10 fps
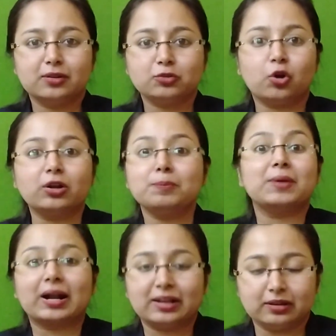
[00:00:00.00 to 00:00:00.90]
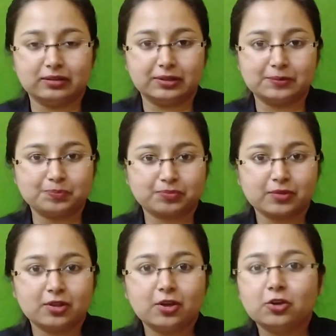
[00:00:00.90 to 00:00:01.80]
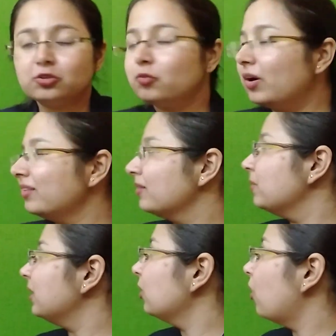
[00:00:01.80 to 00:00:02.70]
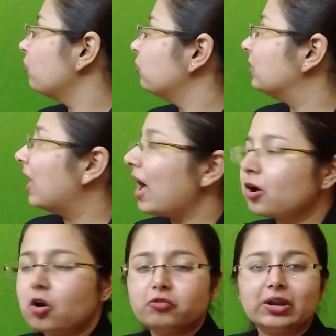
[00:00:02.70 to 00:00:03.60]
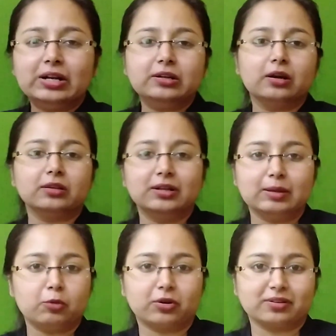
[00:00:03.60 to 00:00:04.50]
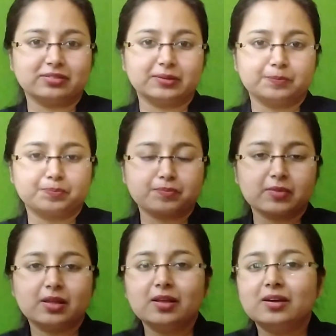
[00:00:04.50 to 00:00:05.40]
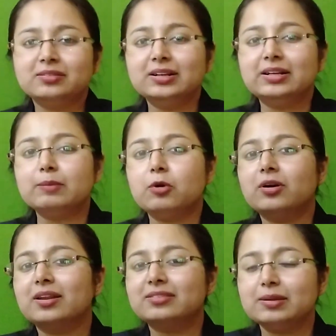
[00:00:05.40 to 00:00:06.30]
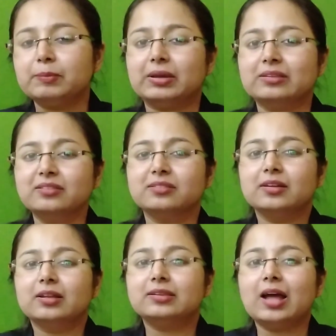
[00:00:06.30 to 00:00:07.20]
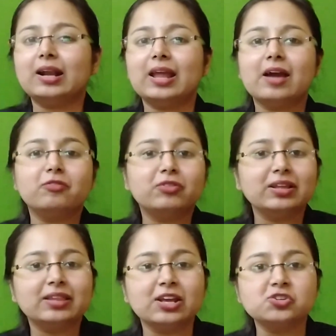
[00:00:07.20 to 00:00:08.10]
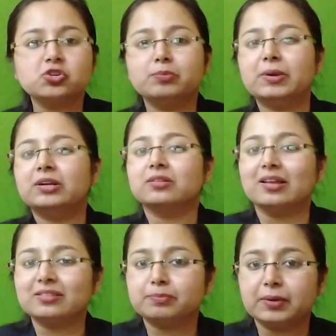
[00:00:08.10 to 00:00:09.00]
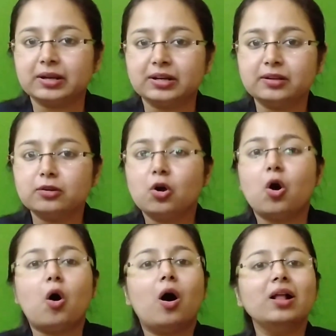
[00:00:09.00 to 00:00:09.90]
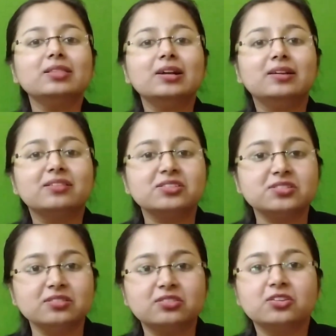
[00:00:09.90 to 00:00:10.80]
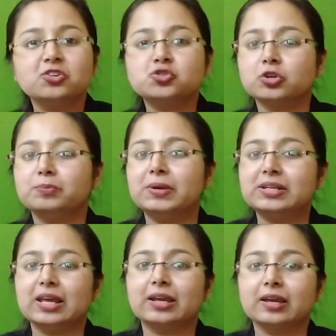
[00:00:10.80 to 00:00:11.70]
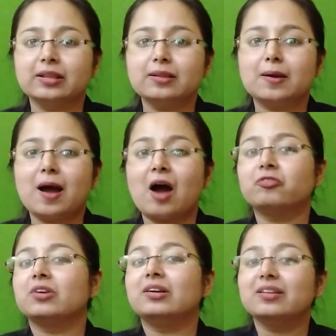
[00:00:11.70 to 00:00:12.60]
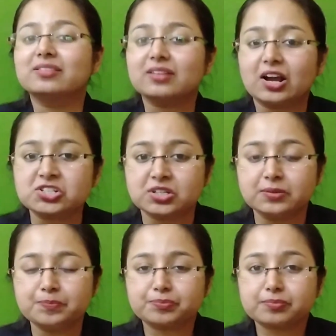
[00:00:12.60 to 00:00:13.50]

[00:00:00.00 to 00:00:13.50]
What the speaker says: not practically. So, what is the meaning of lack of internal democracy? See, democracy means that everything should be transparent, all the decisions should be taken after discussion,